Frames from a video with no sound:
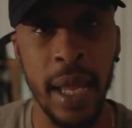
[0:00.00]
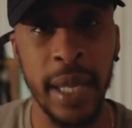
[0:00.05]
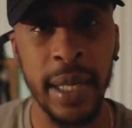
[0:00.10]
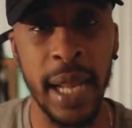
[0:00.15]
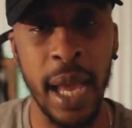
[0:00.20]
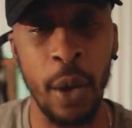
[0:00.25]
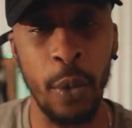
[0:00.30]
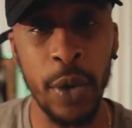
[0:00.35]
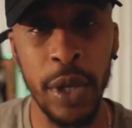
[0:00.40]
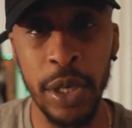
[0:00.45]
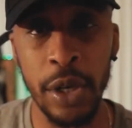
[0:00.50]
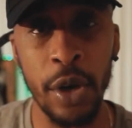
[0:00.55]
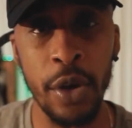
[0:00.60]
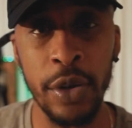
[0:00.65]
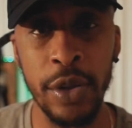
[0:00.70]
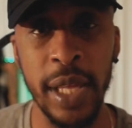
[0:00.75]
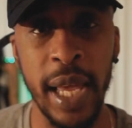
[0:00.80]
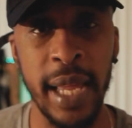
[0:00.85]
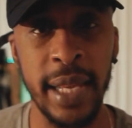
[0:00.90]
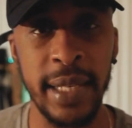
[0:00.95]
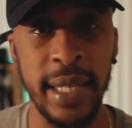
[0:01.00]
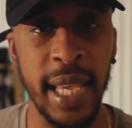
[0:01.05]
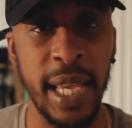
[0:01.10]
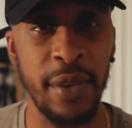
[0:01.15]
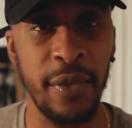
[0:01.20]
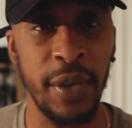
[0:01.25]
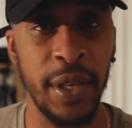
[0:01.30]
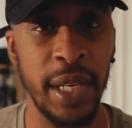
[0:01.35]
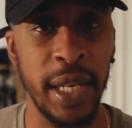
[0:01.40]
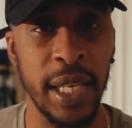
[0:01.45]
Now, we know that
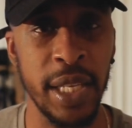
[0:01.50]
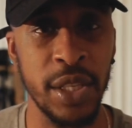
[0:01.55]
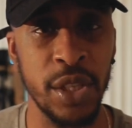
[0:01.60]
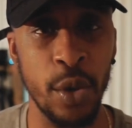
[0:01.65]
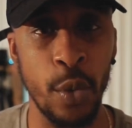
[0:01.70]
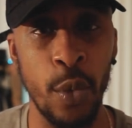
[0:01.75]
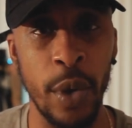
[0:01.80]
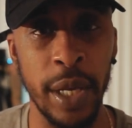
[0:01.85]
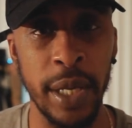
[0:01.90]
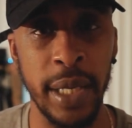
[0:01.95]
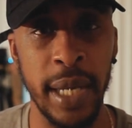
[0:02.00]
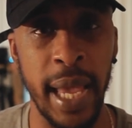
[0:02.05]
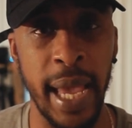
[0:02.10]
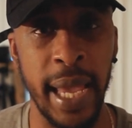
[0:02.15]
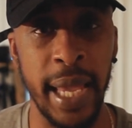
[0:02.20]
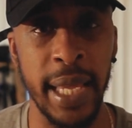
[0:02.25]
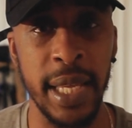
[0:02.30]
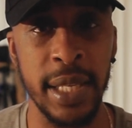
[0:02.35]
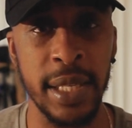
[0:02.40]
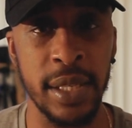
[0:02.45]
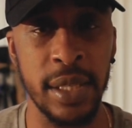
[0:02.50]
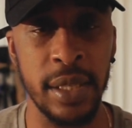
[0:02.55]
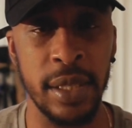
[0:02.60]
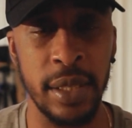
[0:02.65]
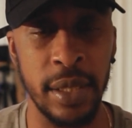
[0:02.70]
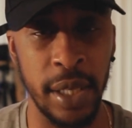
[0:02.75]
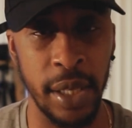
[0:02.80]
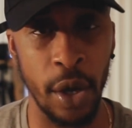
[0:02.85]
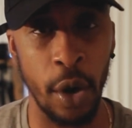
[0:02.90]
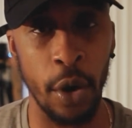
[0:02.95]
David is the one that is
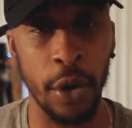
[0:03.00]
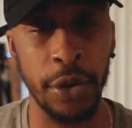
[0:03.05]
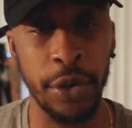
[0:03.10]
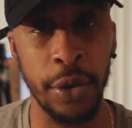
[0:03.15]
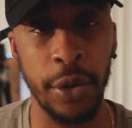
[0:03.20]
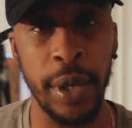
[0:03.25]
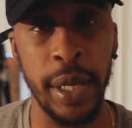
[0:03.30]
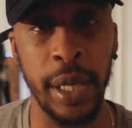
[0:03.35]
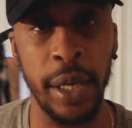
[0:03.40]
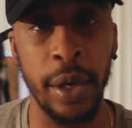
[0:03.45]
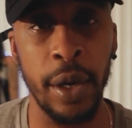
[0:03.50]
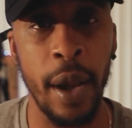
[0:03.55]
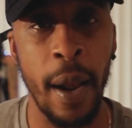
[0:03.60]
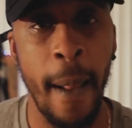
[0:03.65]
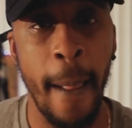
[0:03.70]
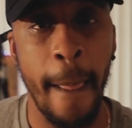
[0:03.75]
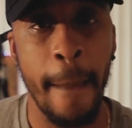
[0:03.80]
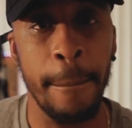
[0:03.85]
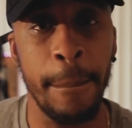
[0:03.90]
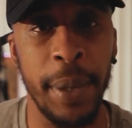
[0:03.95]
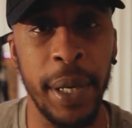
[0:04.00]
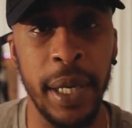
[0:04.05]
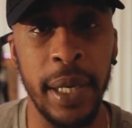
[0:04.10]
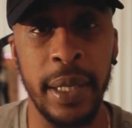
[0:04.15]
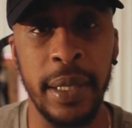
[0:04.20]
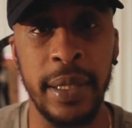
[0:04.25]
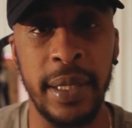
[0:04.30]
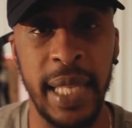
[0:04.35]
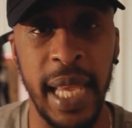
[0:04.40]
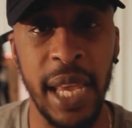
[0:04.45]
the author here,
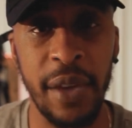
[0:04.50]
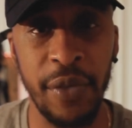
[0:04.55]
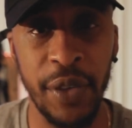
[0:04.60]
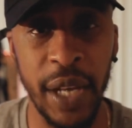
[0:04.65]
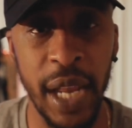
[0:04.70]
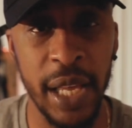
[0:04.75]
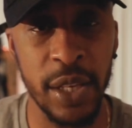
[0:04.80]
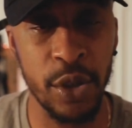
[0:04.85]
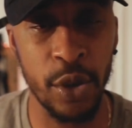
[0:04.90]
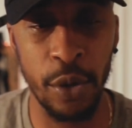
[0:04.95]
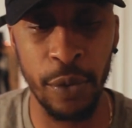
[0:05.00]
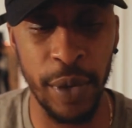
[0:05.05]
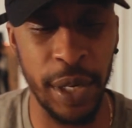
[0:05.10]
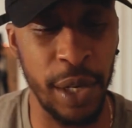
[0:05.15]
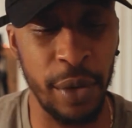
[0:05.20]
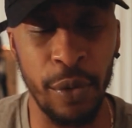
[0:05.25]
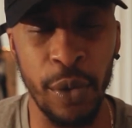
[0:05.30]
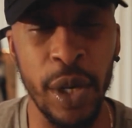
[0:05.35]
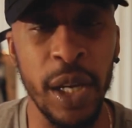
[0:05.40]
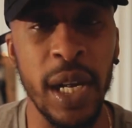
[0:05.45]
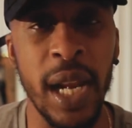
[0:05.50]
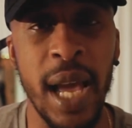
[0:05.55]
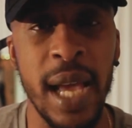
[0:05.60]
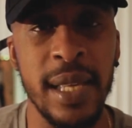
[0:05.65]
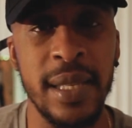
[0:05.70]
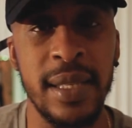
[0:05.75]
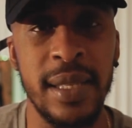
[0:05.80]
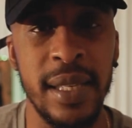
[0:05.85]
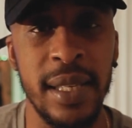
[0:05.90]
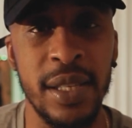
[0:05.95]
but David has already
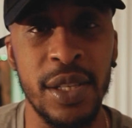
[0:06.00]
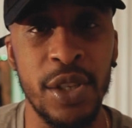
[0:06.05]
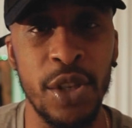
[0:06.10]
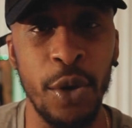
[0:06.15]
realized this.